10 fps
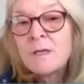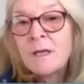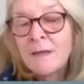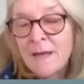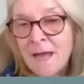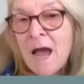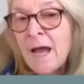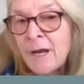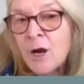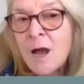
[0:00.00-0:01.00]
uh, like
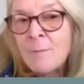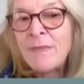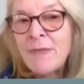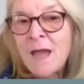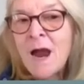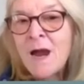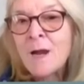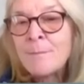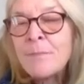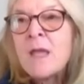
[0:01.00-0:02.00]
higher up in the
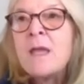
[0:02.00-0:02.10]
arm